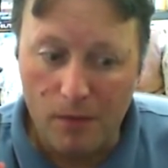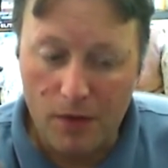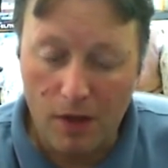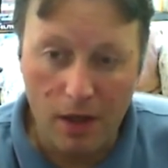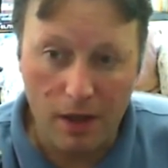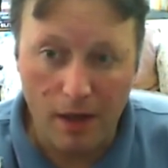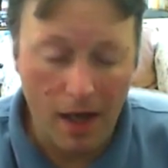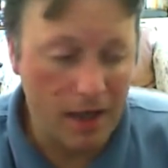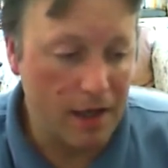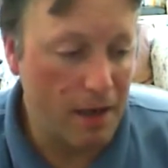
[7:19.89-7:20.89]
Slightly
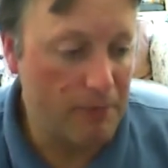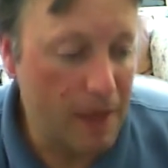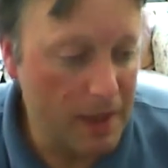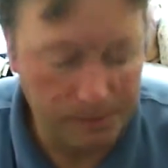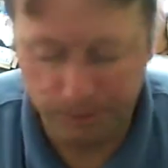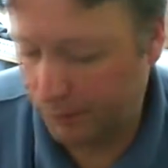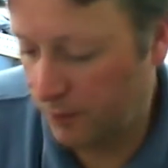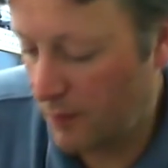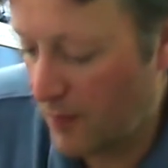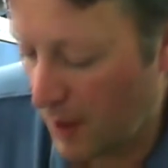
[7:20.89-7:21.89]
harder game to get.
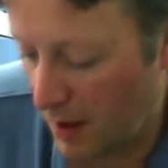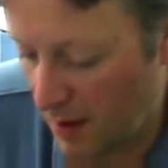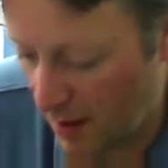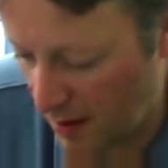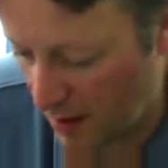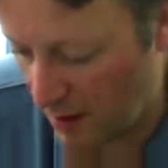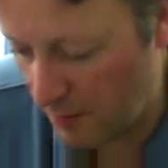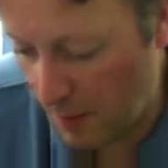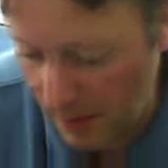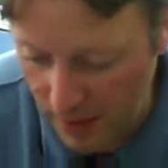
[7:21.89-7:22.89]

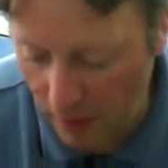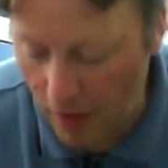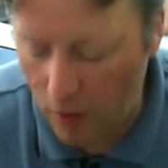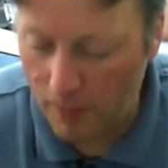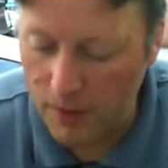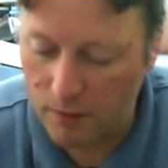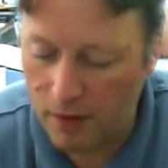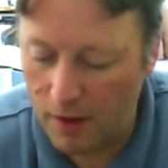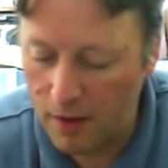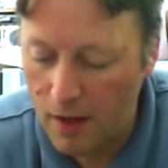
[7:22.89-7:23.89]
I mean, there are copies
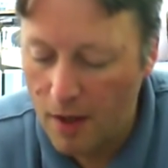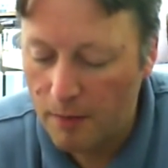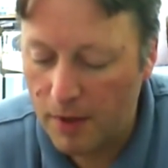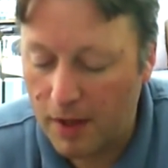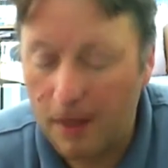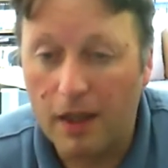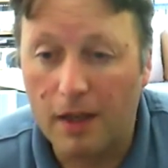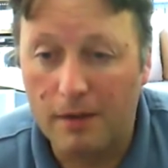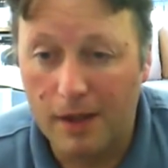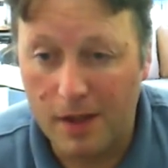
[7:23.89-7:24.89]
around, but it can
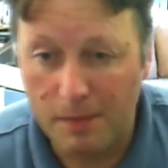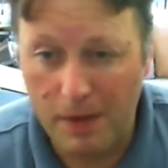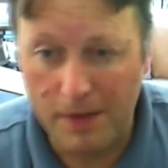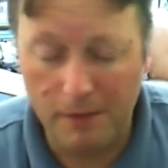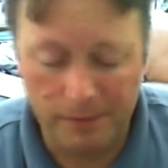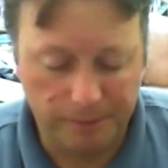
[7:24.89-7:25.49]
get expensive.